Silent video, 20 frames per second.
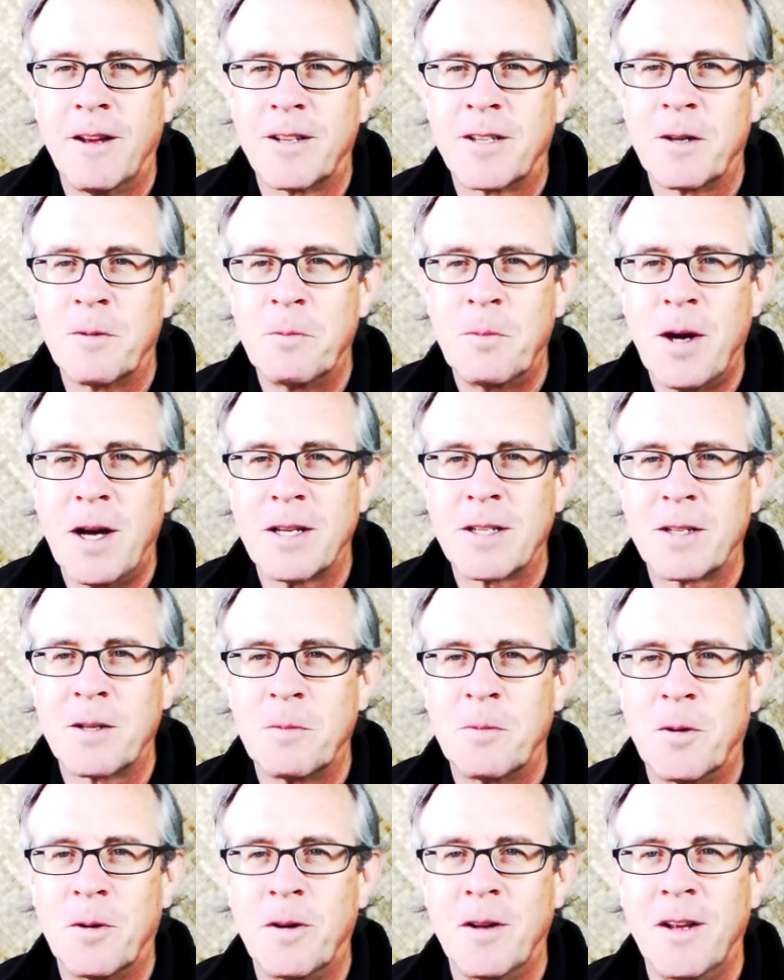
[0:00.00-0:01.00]
it's
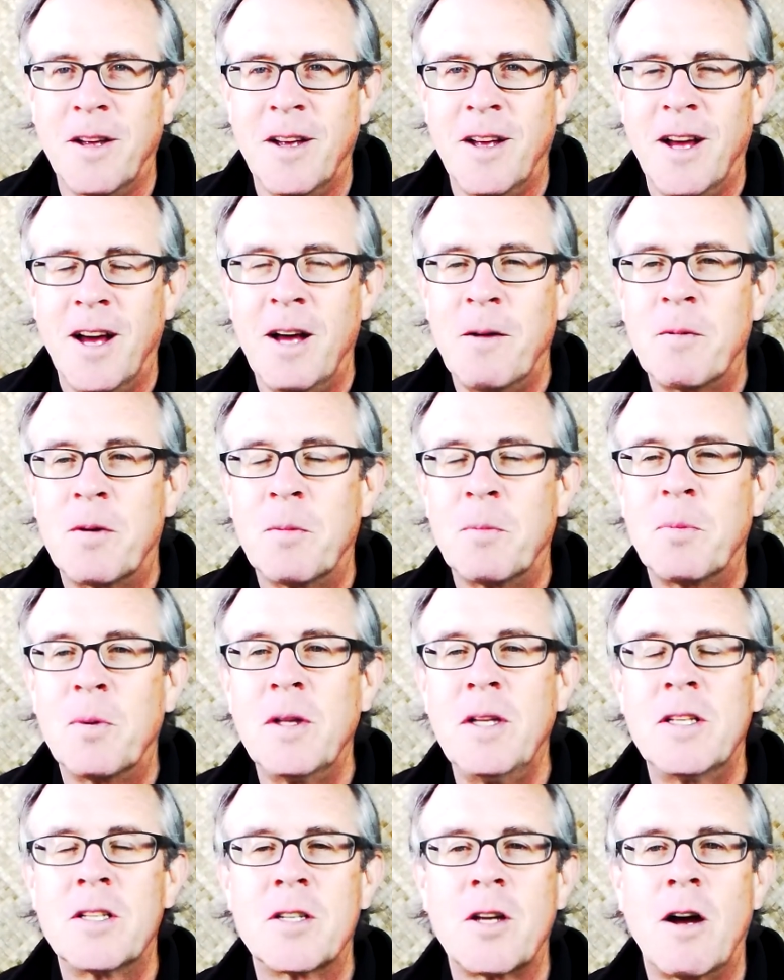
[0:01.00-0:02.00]
impossible. I'm
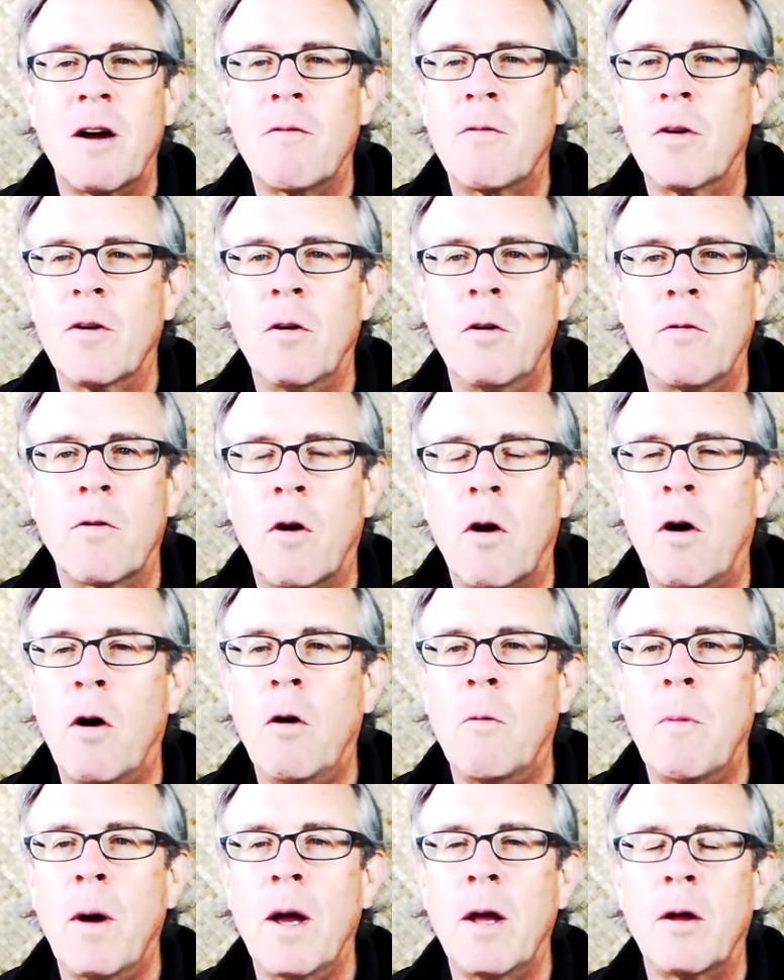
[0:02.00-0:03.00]
complete sovereign over
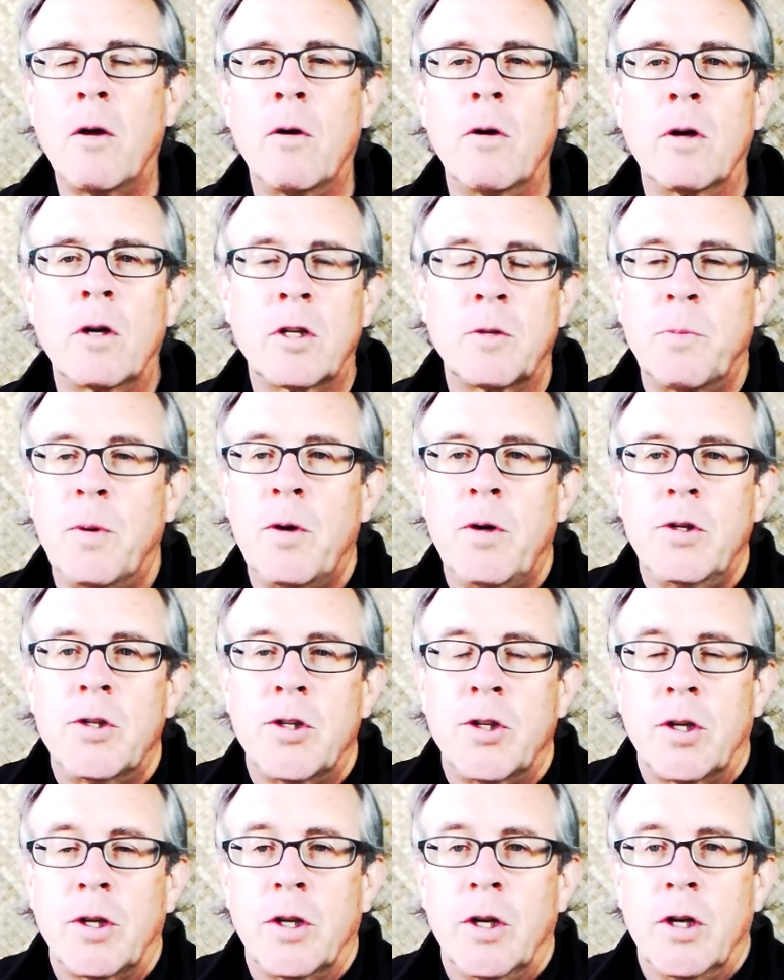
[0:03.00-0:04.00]
all my
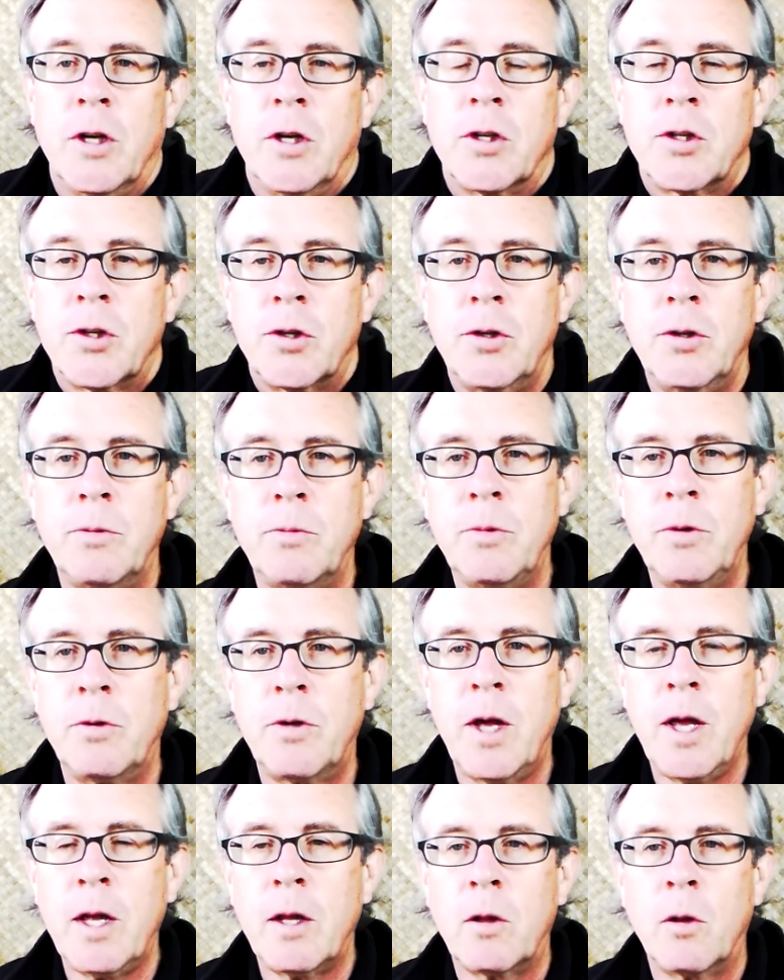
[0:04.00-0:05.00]
experiencing. So
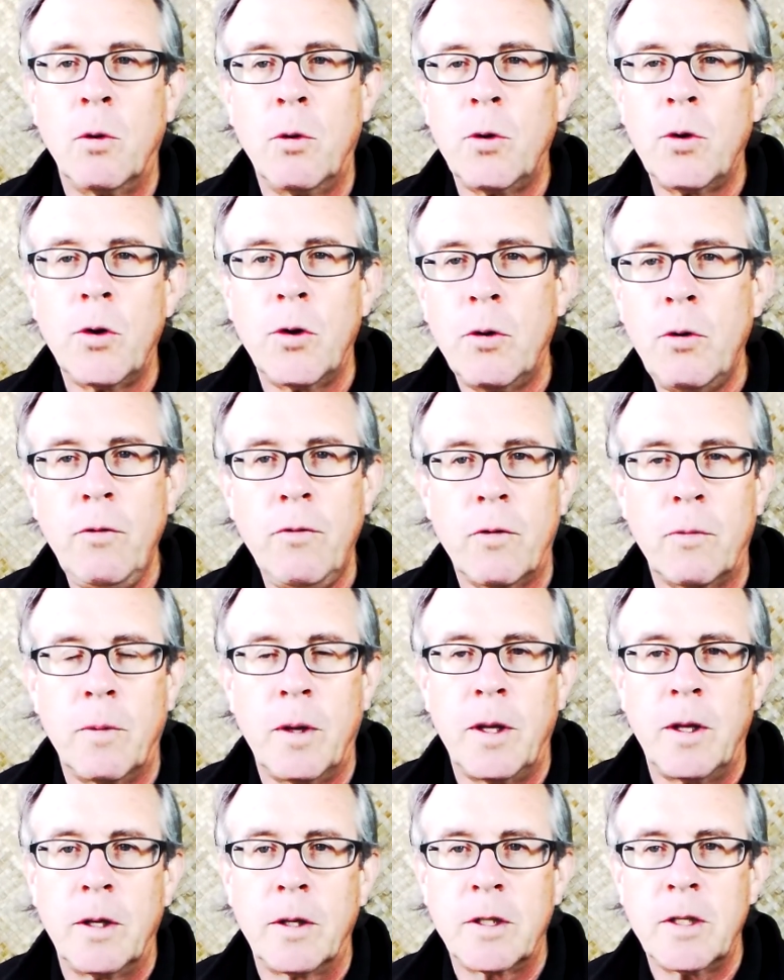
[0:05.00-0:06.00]
you, can't lord it over
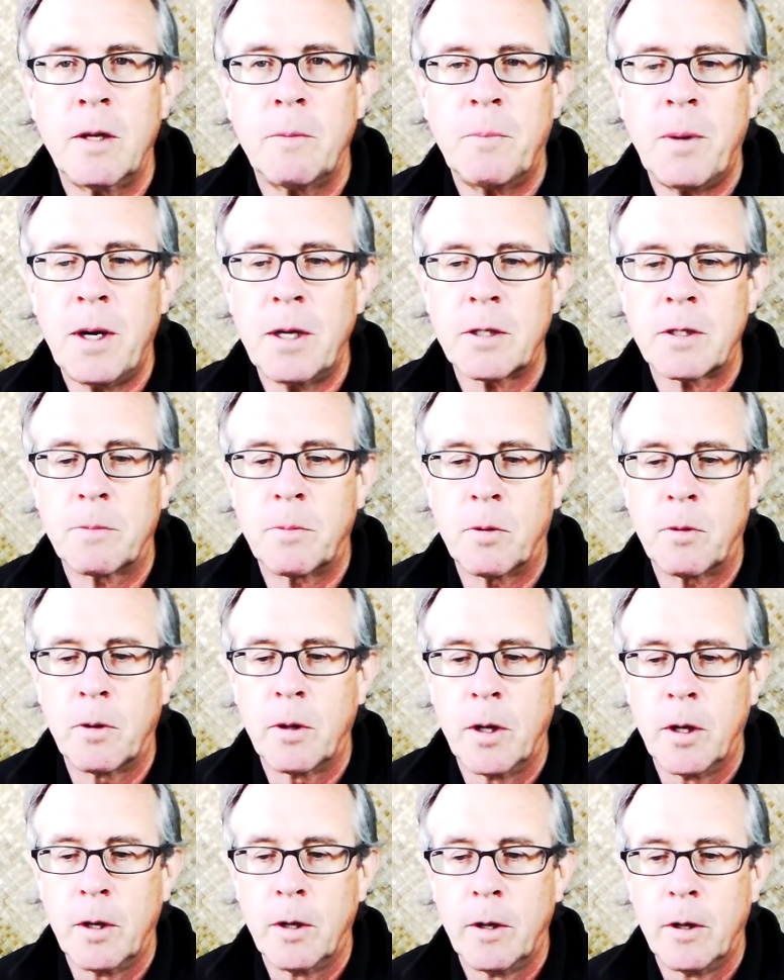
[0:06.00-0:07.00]
me. It's not possible.
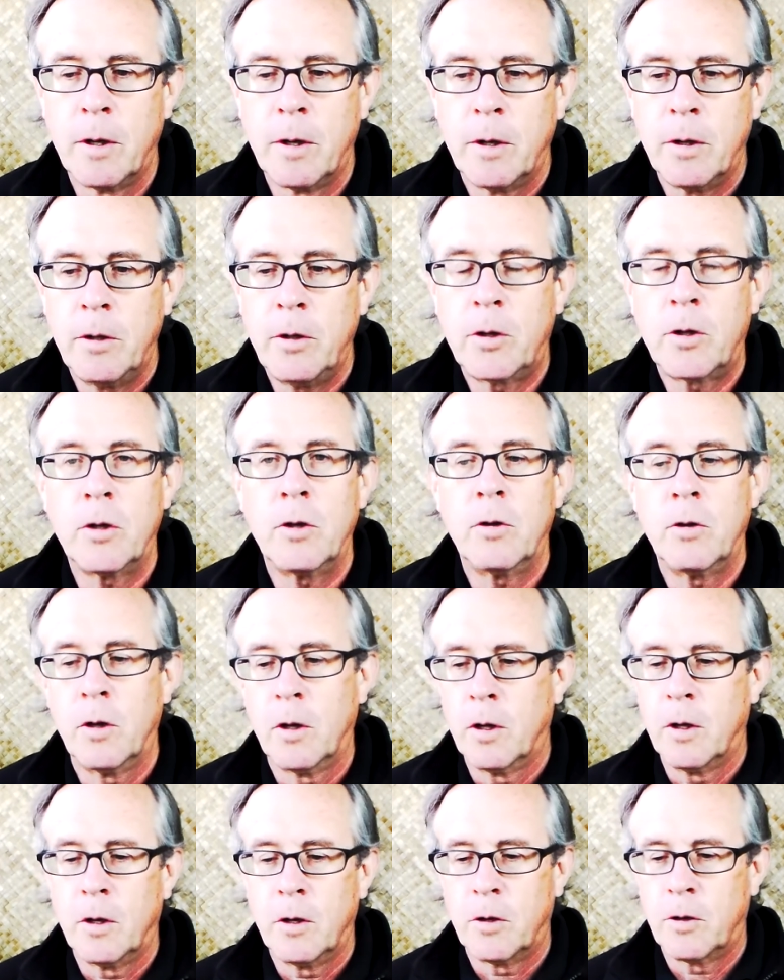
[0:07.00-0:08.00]
You can,
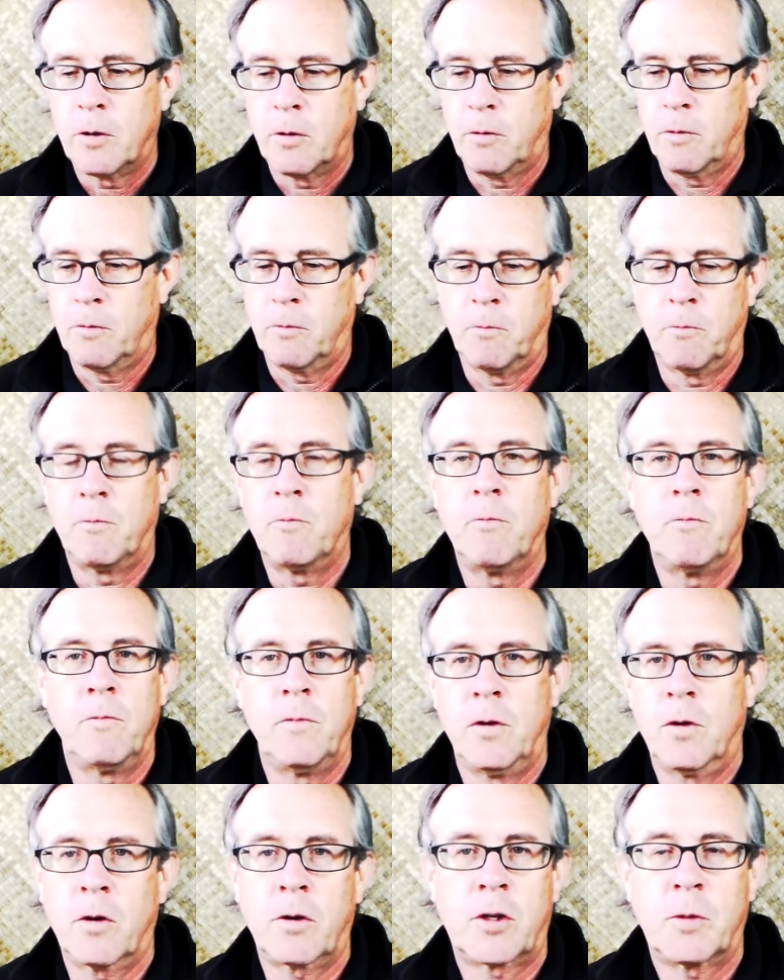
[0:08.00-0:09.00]

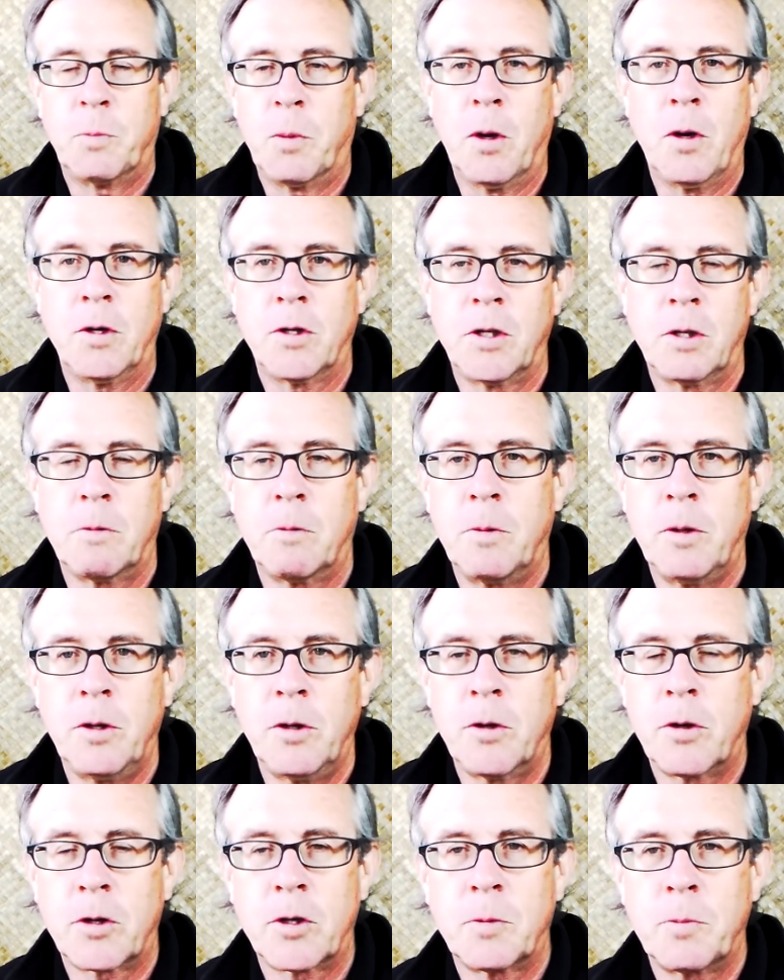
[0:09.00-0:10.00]
you're experiencing what
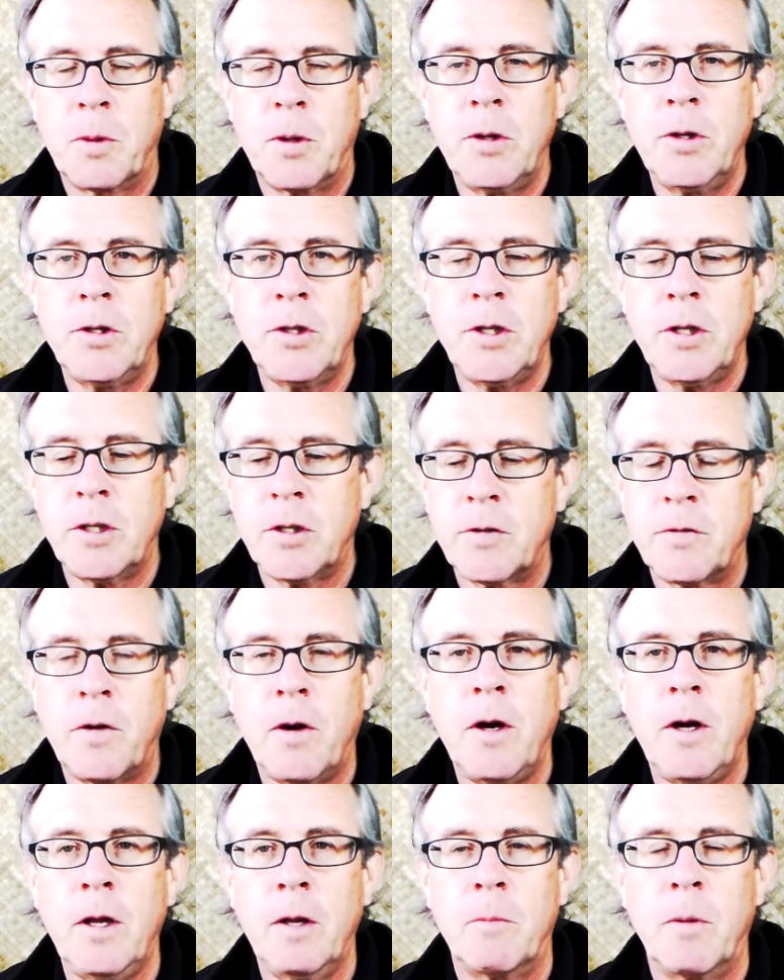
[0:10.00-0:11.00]
you're experiencing, it's
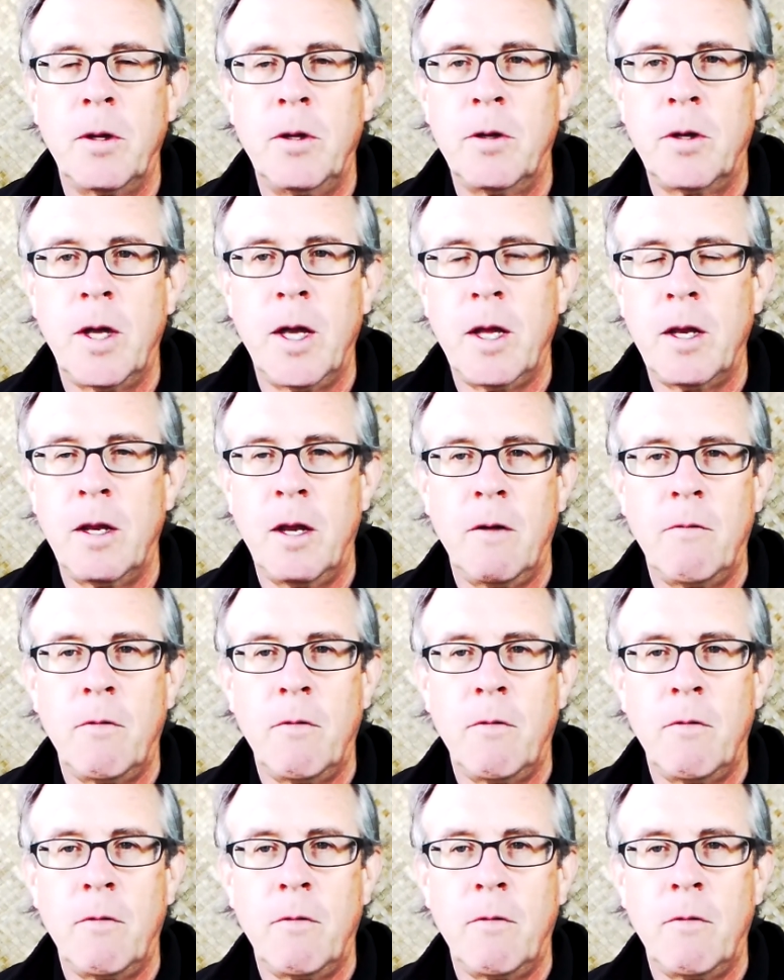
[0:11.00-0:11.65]
fine, but you can't